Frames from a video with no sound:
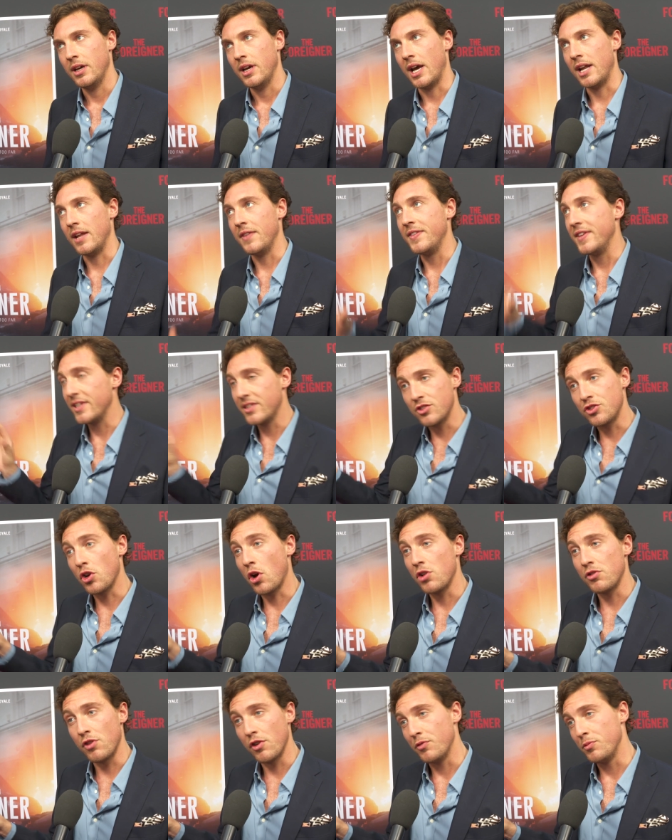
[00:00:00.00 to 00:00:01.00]
And in this
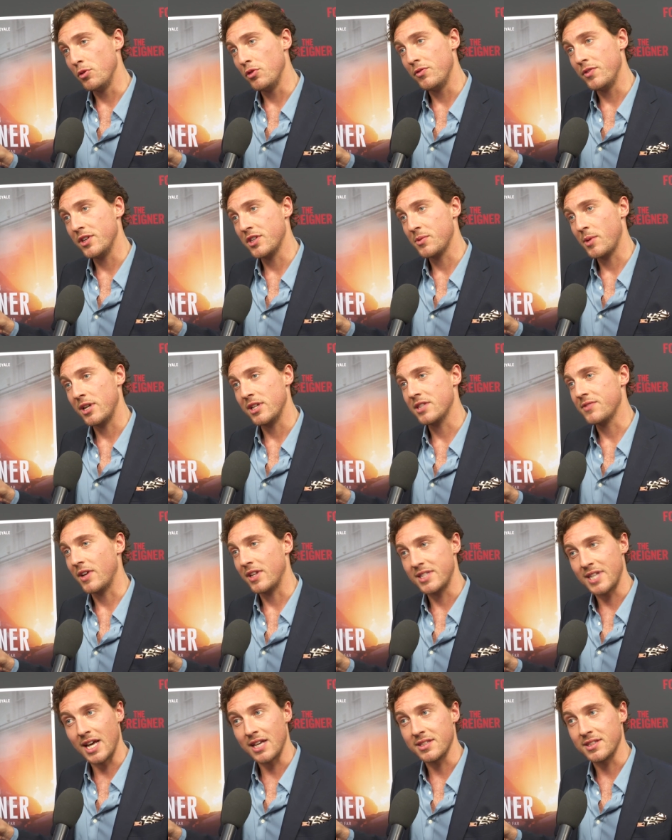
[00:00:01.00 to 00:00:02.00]
genre of movie as well, it's
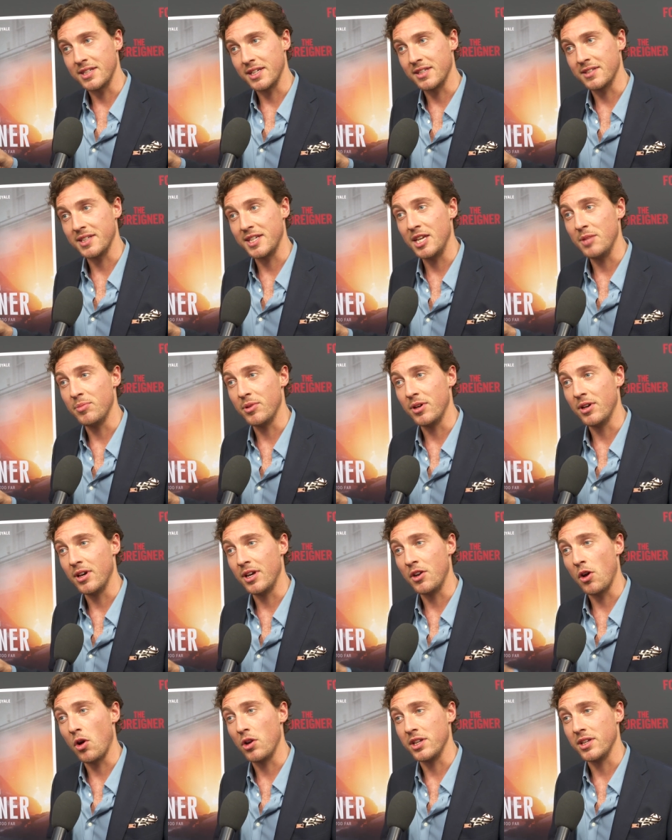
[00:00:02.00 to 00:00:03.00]
fantastic to keep a,
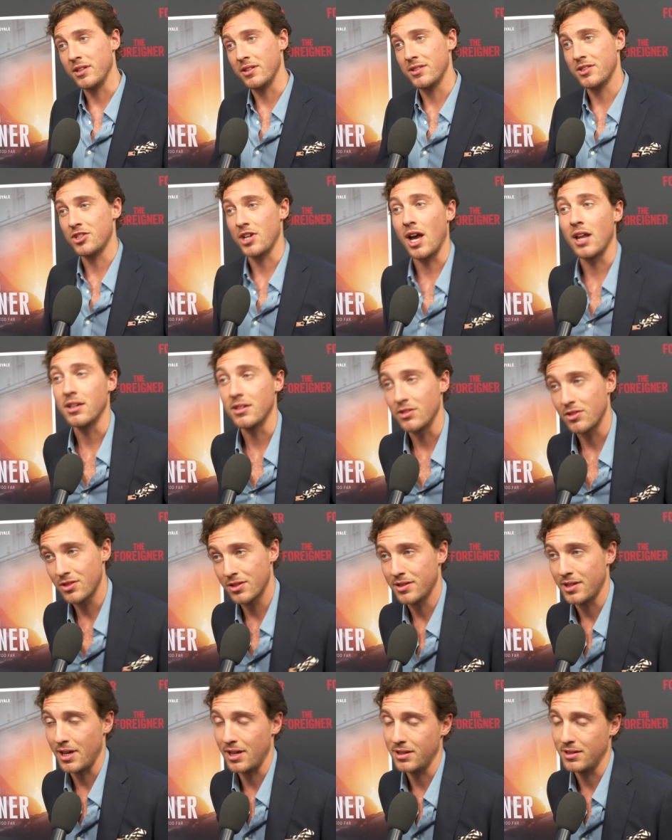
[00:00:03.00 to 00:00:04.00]
an audience
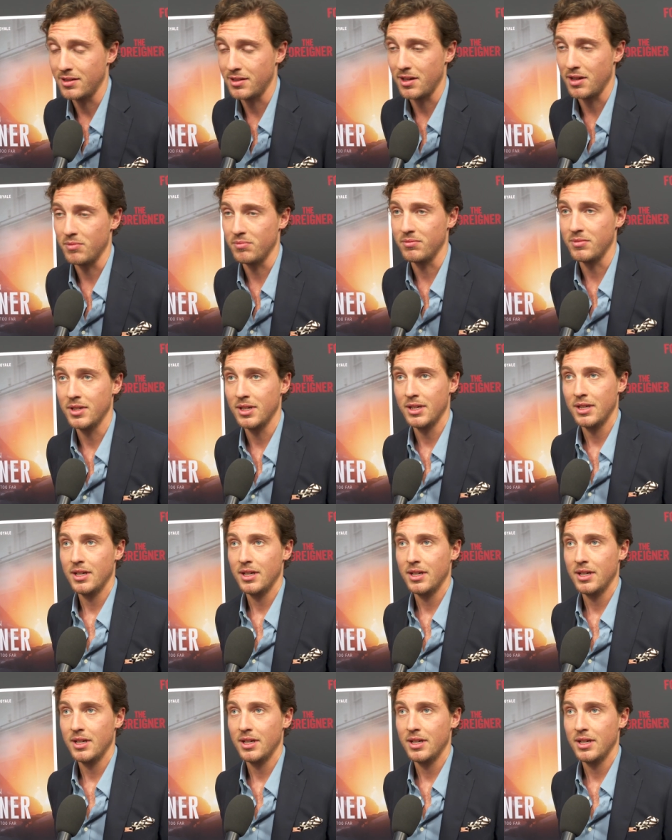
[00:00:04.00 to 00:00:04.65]
challenged and um,